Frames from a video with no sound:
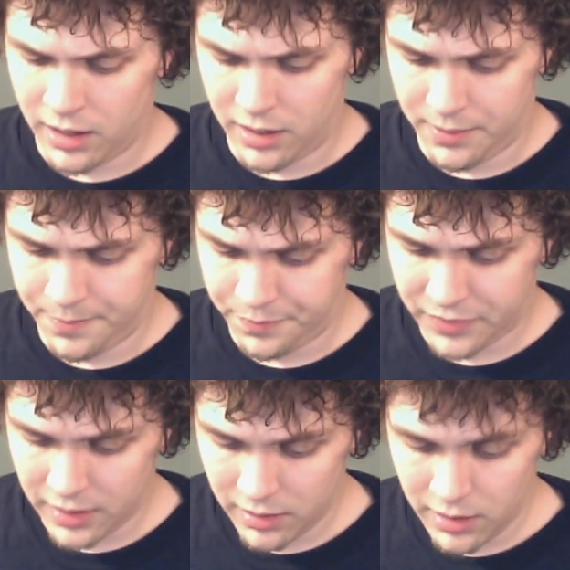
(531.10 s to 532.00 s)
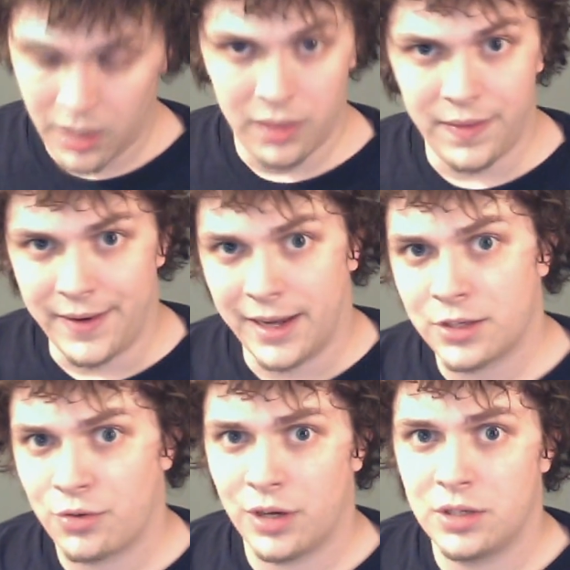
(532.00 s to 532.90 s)
The
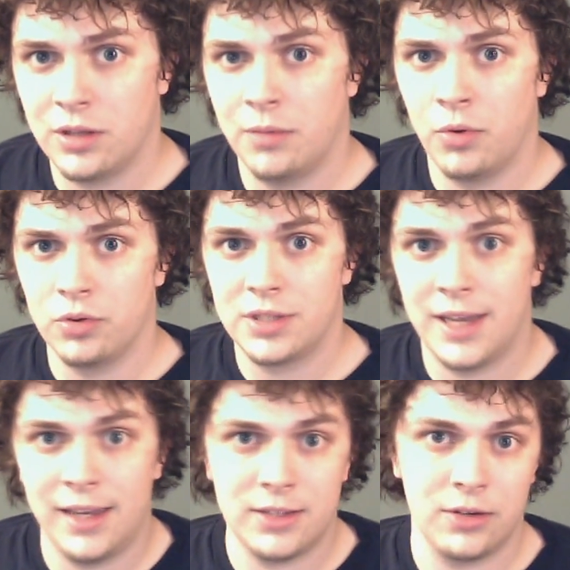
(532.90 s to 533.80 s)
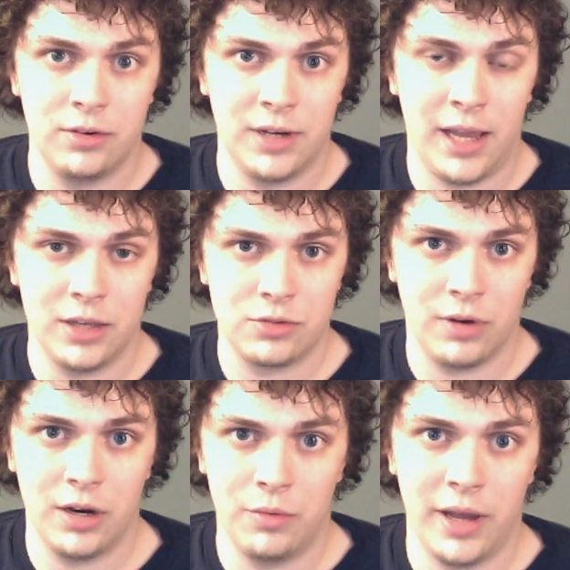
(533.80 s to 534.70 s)
next question that most tanks are going to ask
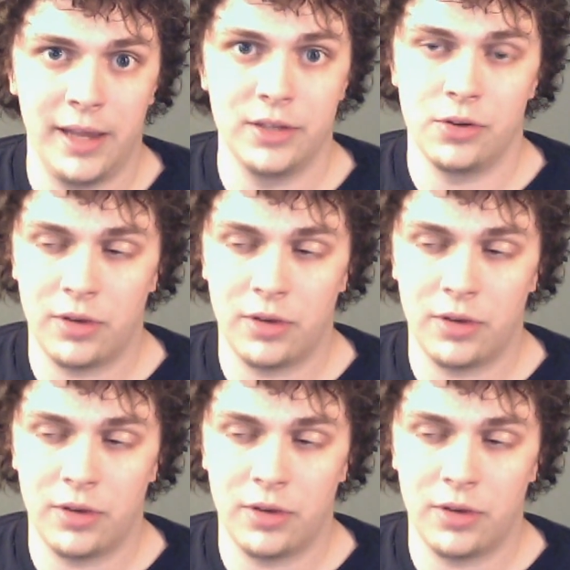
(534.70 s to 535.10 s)
right away is,